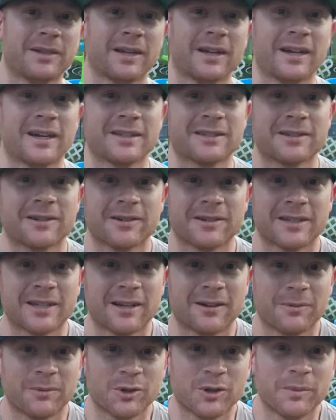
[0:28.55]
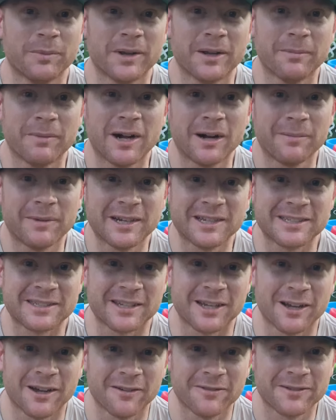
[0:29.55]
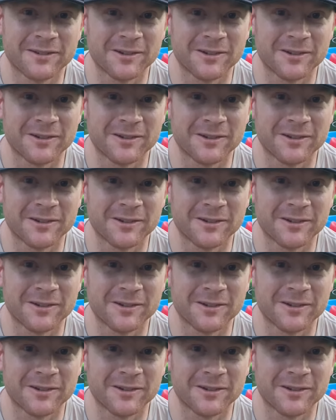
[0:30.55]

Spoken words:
I started telling him a little bit about myself.